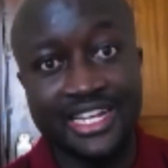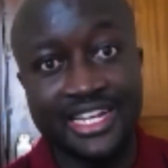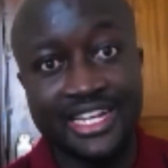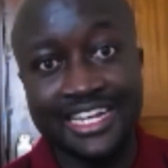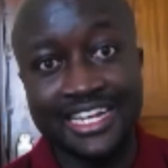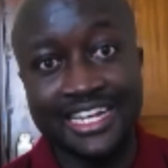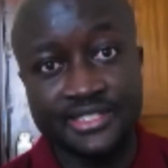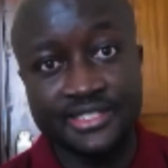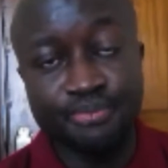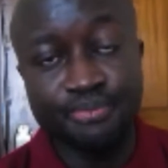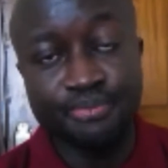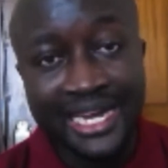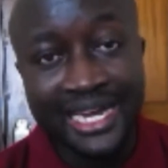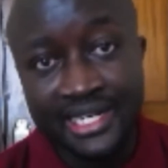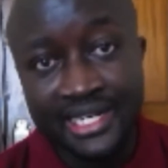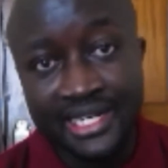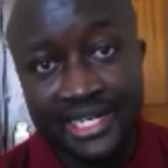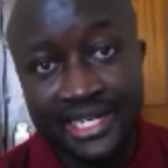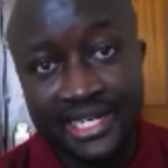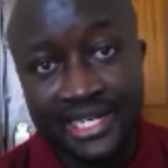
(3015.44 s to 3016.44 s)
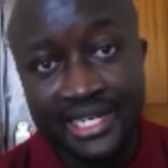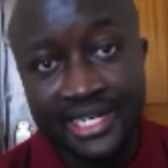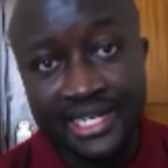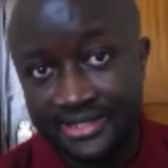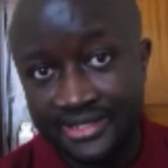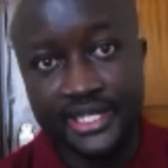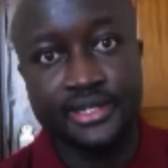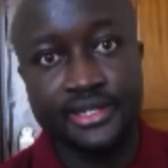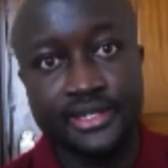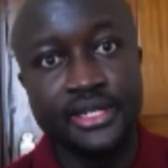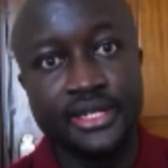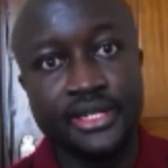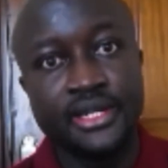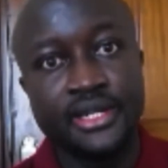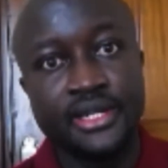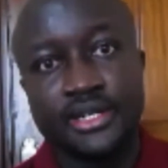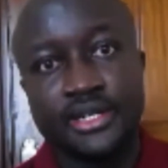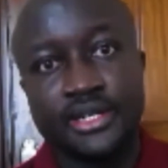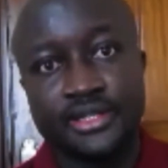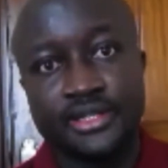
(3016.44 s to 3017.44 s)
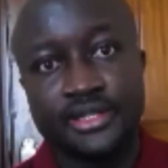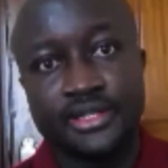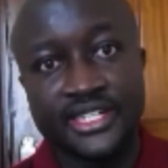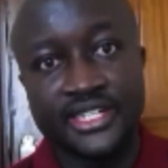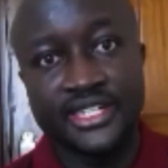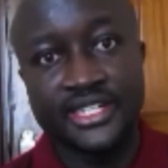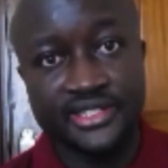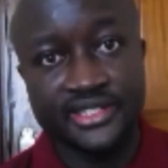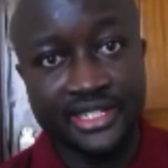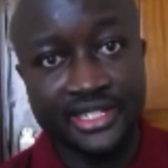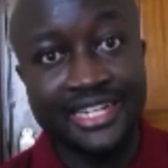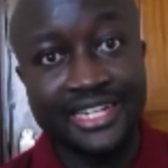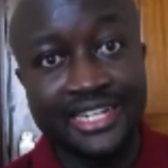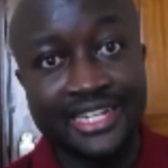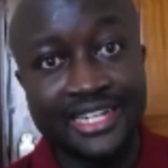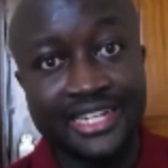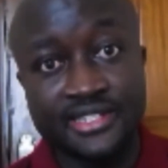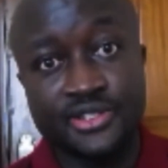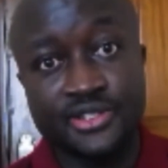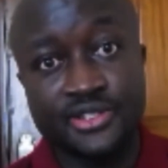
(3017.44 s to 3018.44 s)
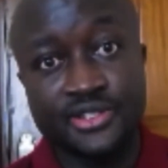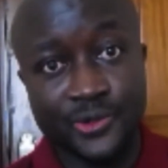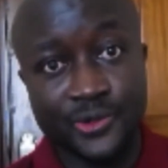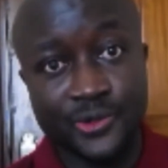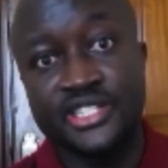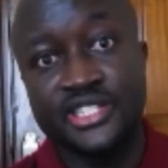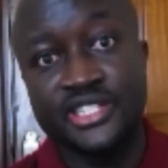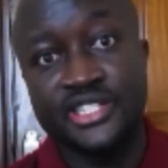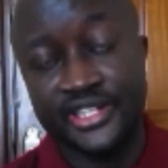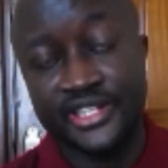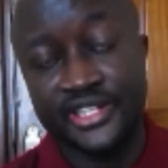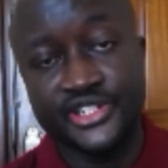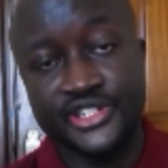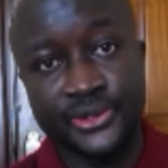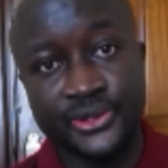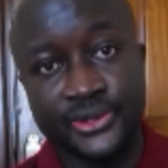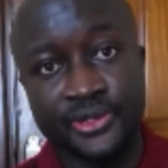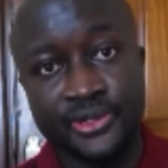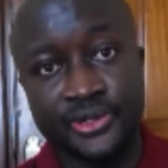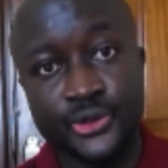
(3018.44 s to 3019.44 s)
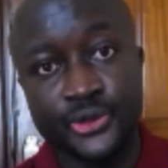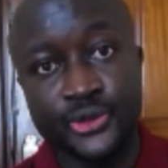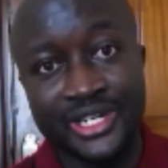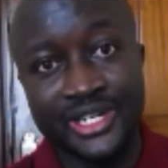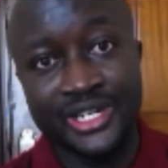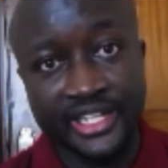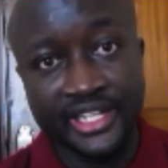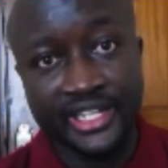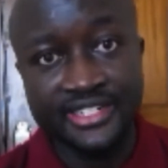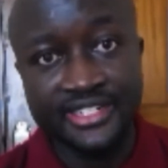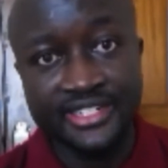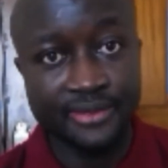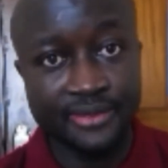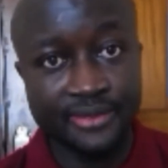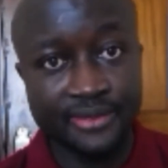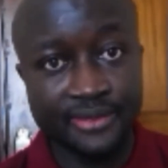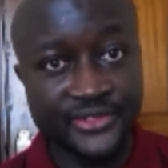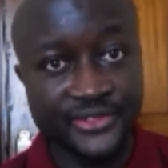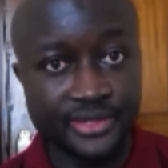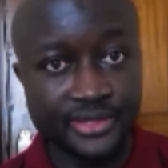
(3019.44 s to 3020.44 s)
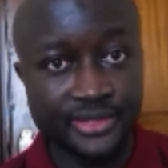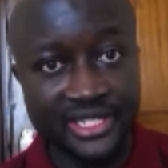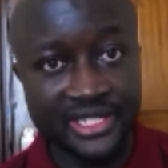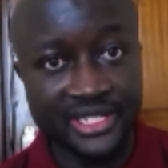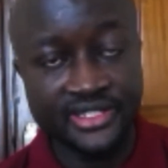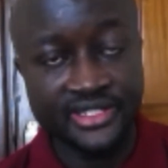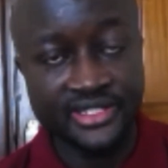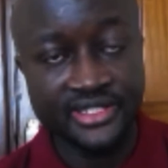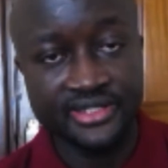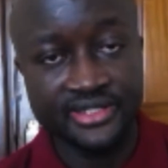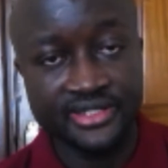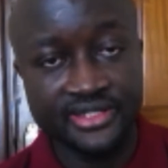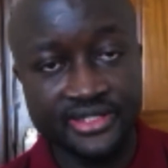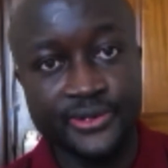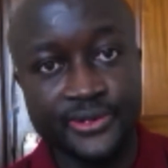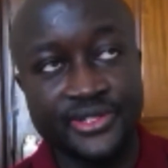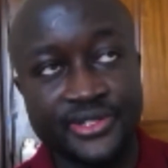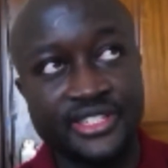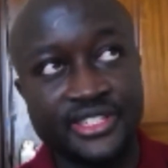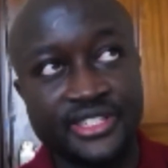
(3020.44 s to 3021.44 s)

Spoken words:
as bad as they are, they're still, and that's quite critical. You can get some visibilities around it.